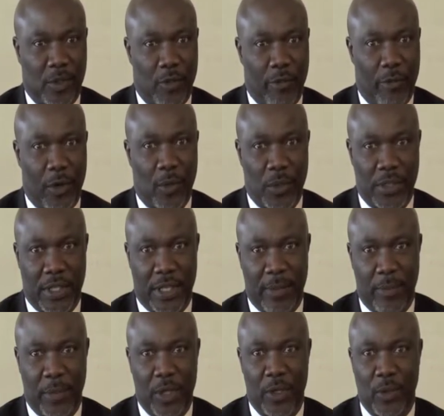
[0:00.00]
fraud, waste, and
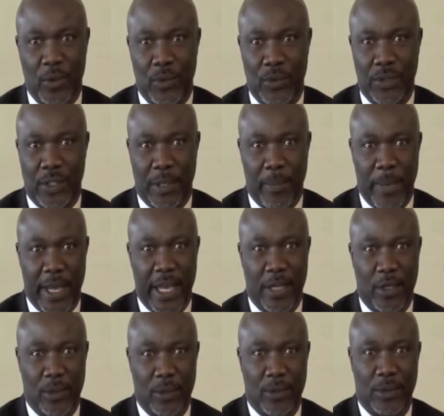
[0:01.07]
abuse
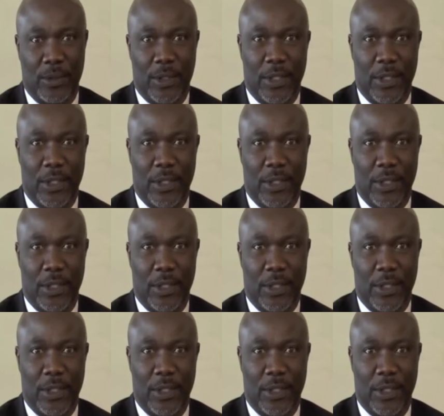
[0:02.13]
battle